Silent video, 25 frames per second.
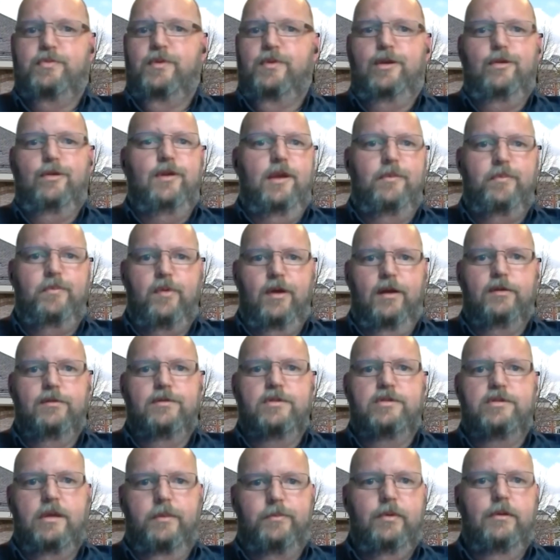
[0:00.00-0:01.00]
been a great
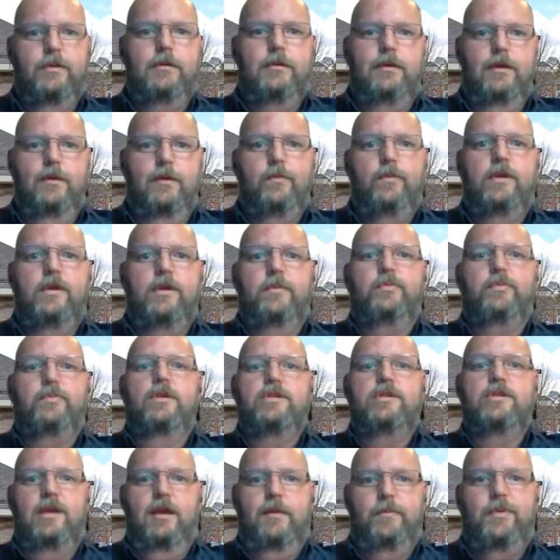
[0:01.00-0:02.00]
partnership, and we
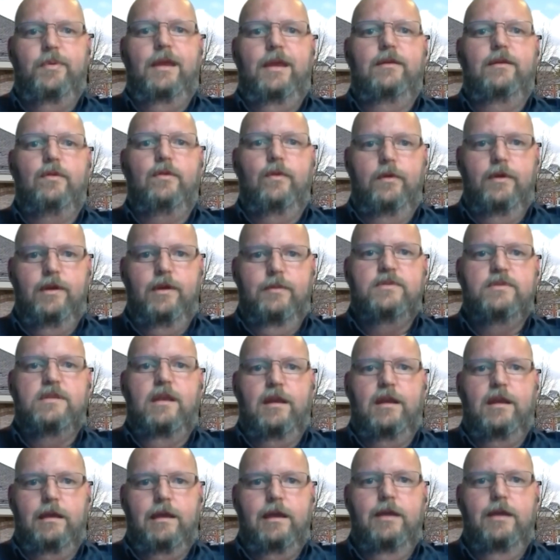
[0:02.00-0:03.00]
appreciate Pantonium's
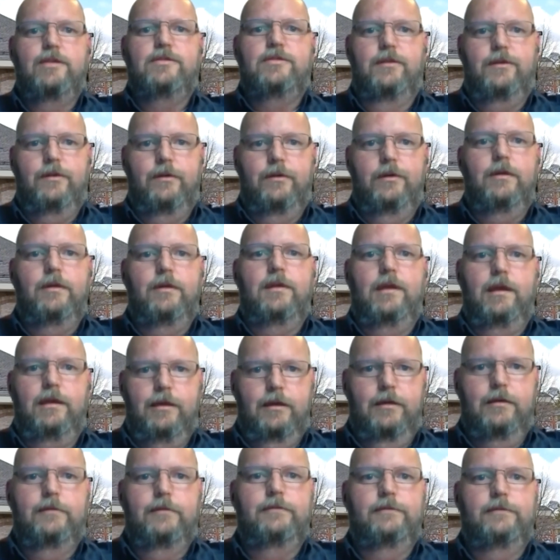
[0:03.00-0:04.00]
dedication to it. Thank
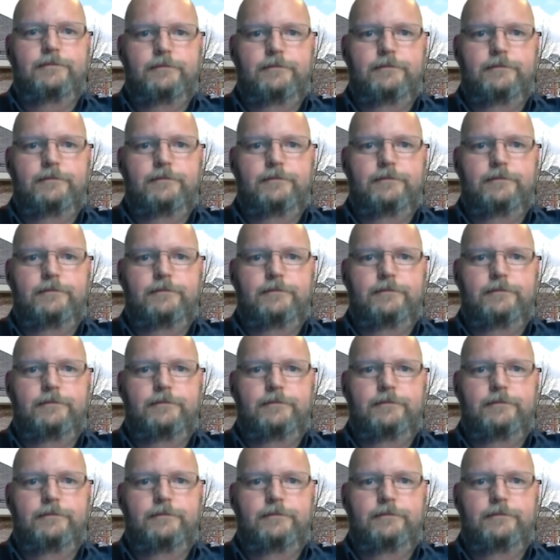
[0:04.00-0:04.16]
you.